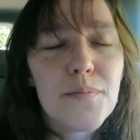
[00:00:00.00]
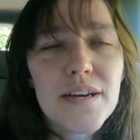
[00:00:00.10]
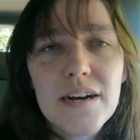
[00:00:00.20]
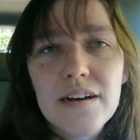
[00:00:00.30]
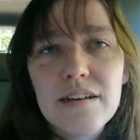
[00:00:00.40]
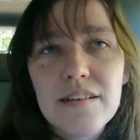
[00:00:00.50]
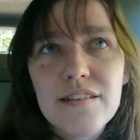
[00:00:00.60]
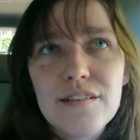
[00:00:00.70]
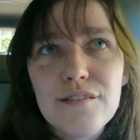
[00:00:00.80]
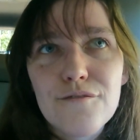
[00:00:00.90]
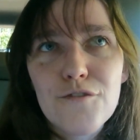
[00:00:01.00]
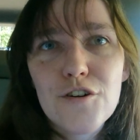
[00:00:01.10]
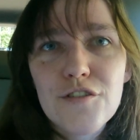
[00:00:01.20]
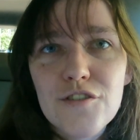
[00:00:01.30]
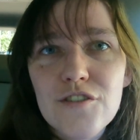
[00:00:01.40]
because
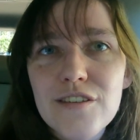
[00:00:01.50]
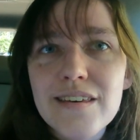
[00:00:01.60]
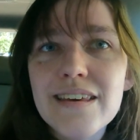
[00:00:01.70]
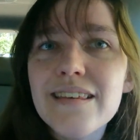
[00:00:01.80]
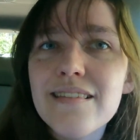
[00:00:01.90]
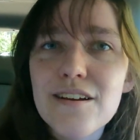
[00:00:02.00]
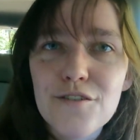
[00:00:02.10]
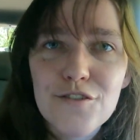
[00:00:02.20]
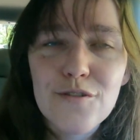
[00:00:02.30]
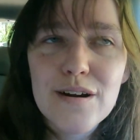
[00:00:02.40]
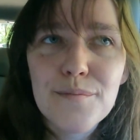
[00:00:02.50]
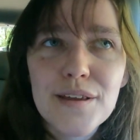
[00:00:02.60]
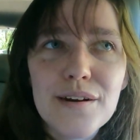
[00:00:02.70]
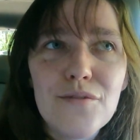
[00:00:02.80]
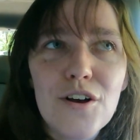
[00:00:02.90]
first, there is
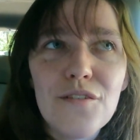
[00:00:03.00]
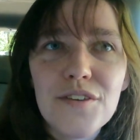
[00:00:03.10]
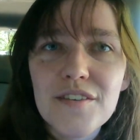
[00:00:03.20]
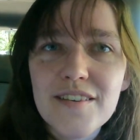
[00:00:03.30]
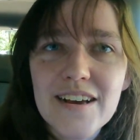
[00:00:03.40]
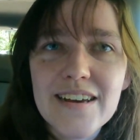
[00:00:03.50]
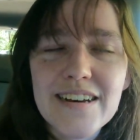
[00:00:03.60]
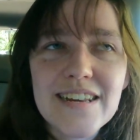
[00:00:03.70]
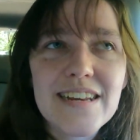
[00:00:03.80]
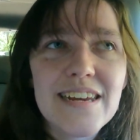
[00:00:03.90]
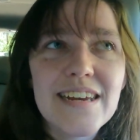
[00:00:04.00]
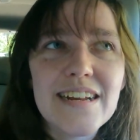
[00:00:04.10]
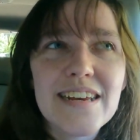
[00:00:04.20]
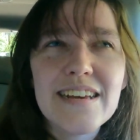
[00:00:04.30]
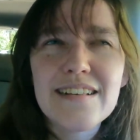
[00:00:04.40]
scrambling involved. Second,
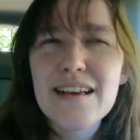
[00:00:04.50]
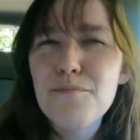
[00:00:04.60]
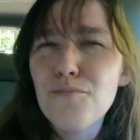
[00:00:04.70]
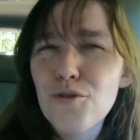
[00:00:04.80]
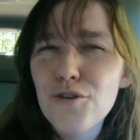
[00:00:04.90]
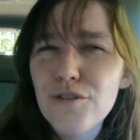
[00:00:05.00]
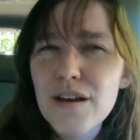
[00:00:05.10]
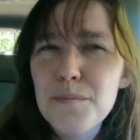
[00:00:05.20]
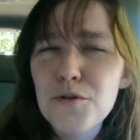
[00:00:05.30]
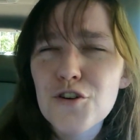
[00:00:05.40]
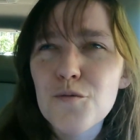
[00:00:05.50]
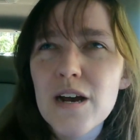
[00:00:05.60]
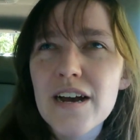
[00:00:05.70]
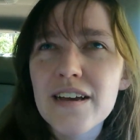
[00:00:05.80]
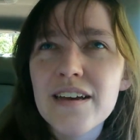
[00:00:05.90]
it is a borderline
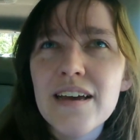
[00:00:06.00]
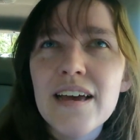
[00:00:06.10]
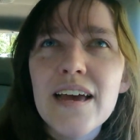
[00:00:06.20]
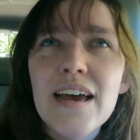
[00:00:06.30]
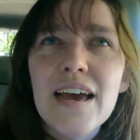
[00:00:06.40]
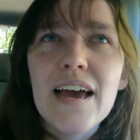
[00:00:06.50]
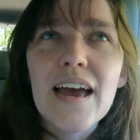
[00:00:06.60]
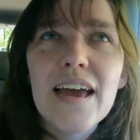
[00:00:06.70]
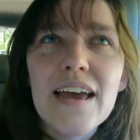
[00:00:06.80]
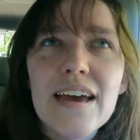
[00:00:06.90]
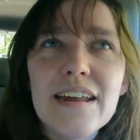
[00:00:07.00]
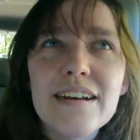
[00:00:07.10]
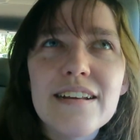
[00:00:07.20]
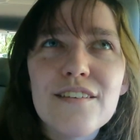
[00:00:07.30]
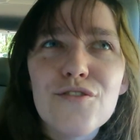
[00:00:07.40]
bushwhack.
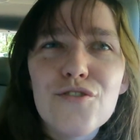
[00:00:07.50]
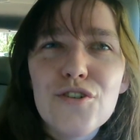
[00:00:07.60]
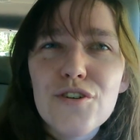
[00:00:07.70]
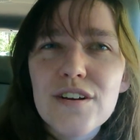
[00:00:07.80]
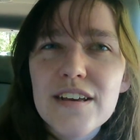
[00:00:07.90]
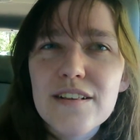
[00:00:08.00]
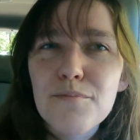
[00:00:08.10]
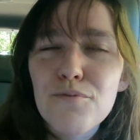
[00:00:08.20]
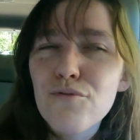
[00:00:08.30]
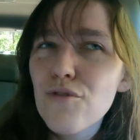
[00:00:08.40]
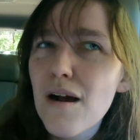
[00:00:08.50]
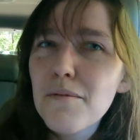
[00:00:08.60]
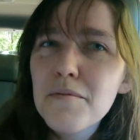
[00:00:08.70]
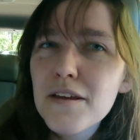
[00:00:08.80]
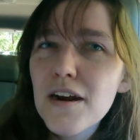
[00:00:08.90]
And third, it's
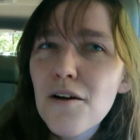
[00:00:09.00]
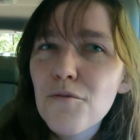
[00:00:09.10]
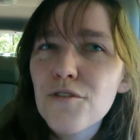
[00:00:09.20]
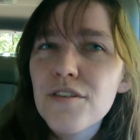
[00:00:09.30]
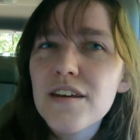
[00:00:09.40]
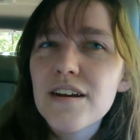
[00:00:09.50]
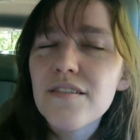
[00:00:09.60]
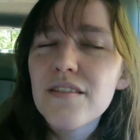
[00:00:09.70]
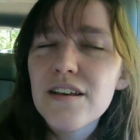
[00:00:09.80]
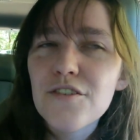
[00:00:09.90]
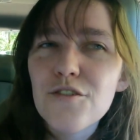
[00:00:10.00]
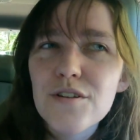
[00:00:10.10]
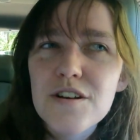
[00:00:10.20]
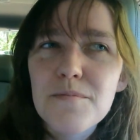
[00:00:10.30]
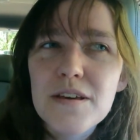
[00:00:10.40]
probably not worth it unless you're
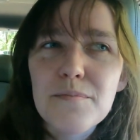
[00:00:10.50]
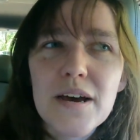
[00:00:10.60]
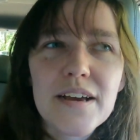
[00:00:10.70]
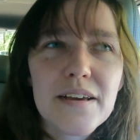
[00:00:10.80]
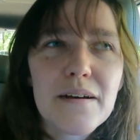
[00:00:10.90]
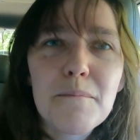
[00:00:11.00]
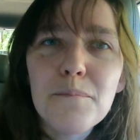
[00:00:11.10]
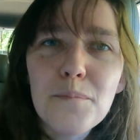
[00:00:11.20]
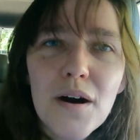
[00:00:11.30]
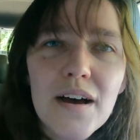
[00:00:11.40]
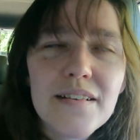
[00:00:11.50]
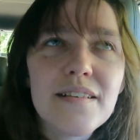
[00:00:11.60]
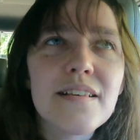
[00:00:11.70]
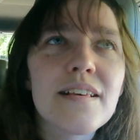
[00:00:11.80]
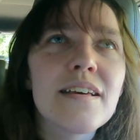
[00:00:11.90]
into peak bagging.
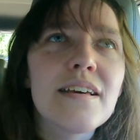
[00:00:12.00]
But